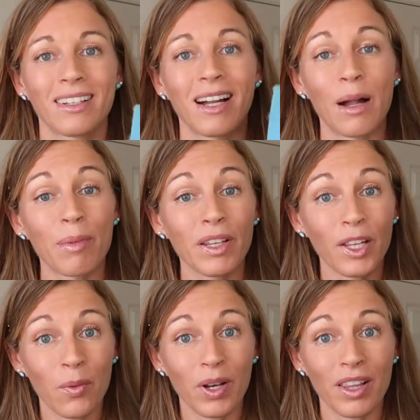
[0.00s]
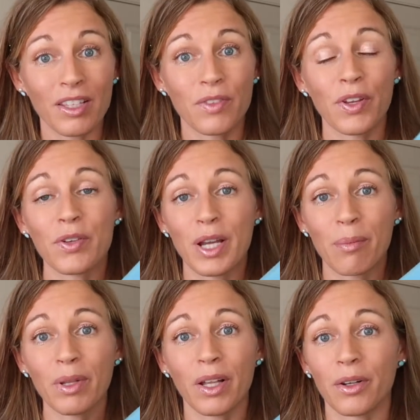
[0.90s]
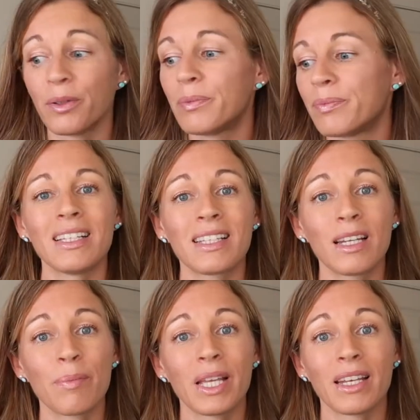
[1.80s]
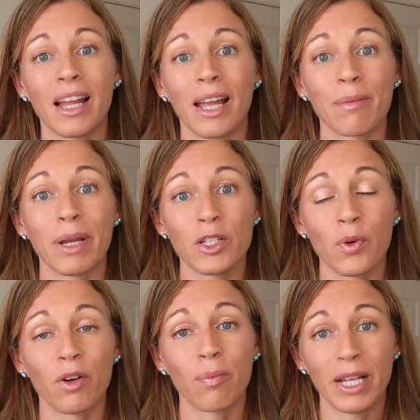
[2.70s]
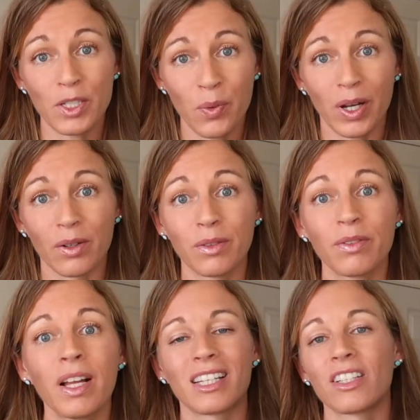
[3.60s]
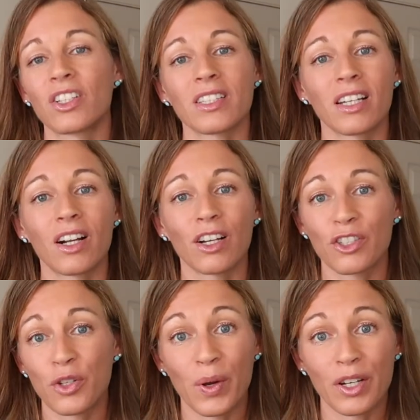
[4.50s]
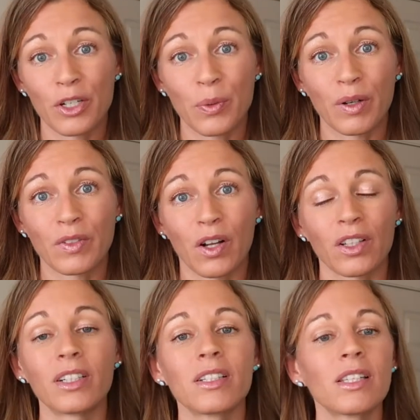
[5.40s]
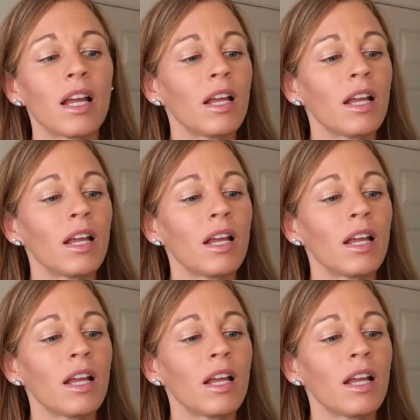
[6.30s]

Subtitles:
I'm going to link one of these for you down below. It's going to be a 9x12x12, and it's just going to cost you under $12.